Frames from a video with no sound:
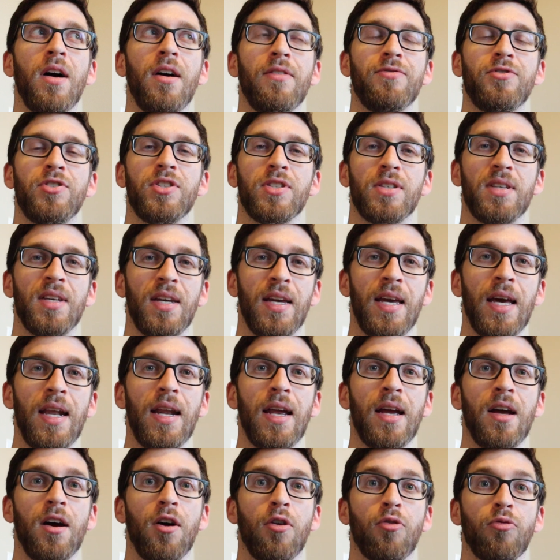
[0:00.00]
off just
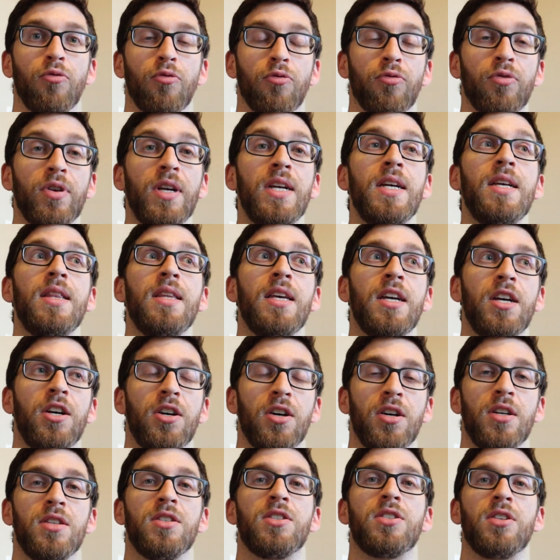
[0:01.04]
getting a really
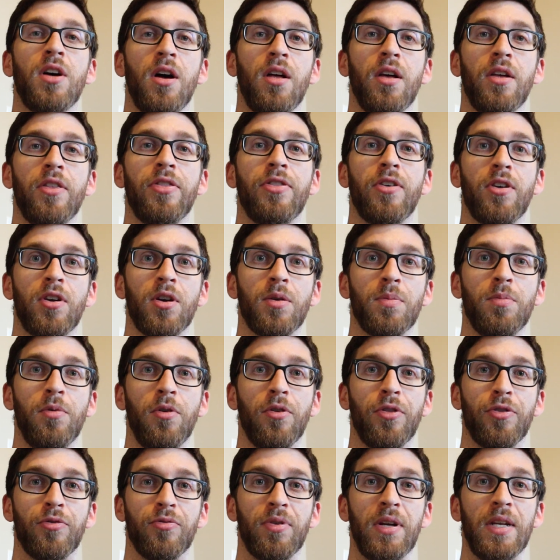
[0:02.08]
good solid
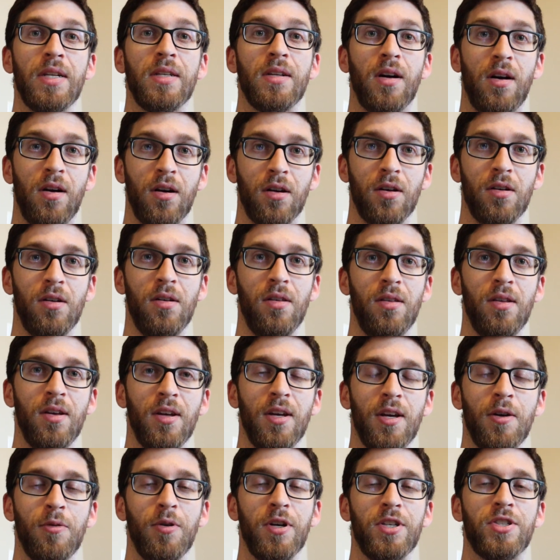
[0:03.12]
Thunderbolt 3 dongle,
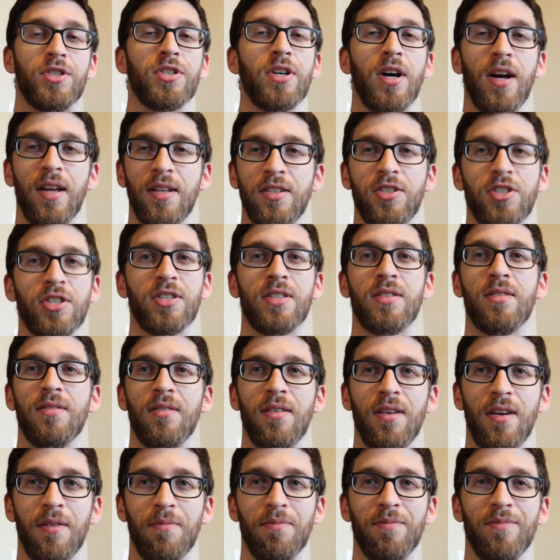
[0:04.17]
which I just
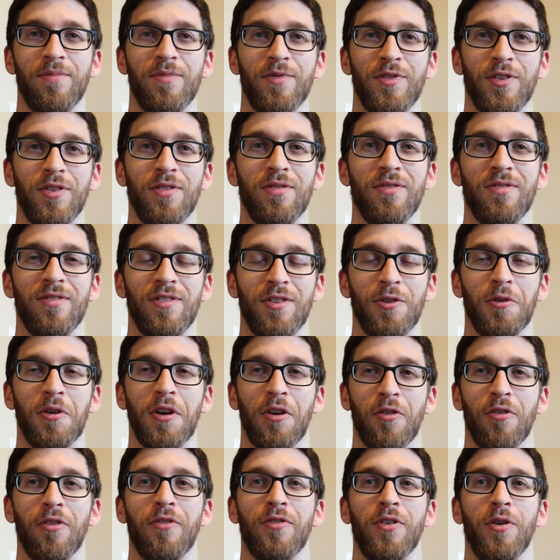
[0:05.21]
am
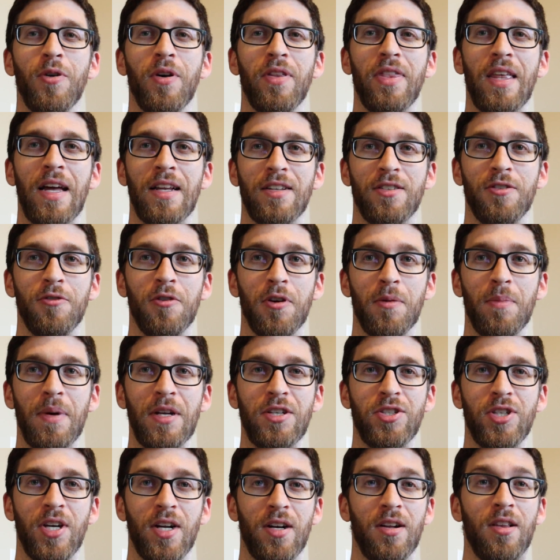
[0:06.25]
doing a review on that too on my
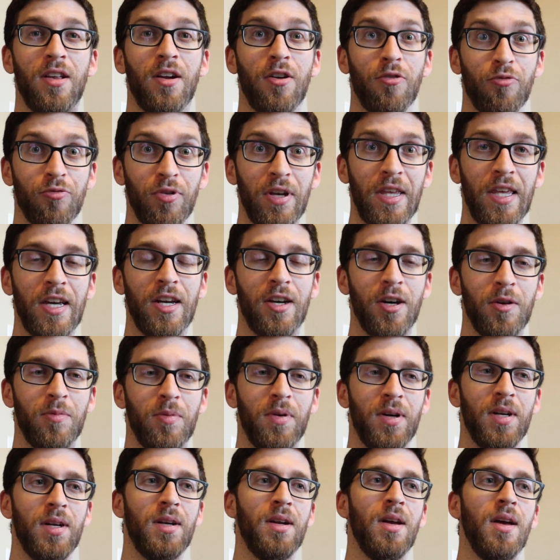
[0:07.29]
channel, on a really good
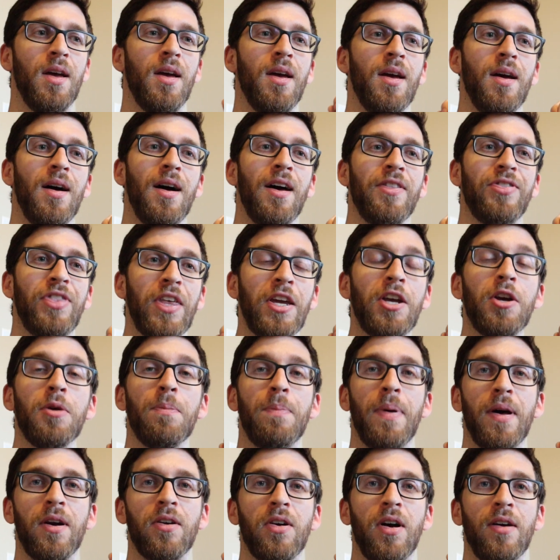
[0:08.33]
one. I think you're
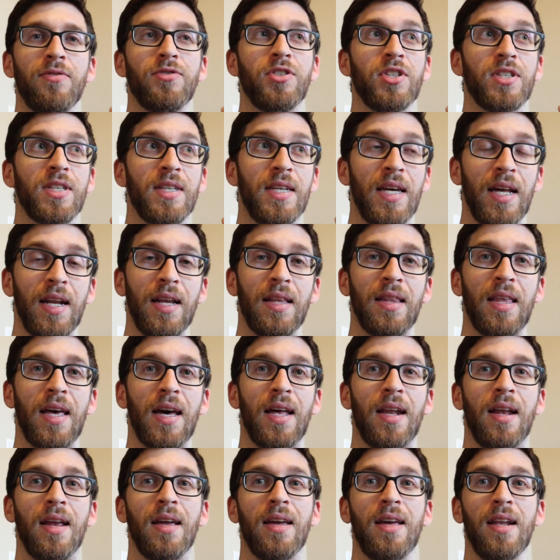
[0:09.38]
better off just getting
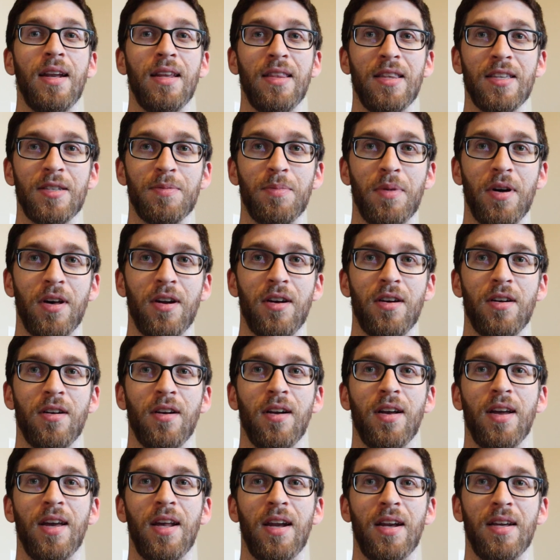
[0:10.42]
that and getting this monitor
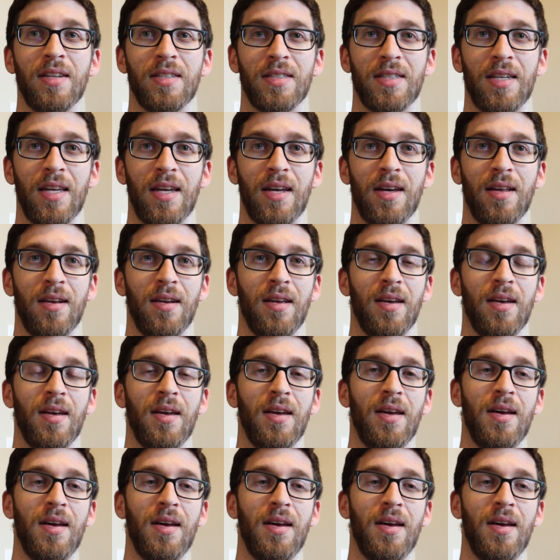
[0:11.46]
and getting a stand.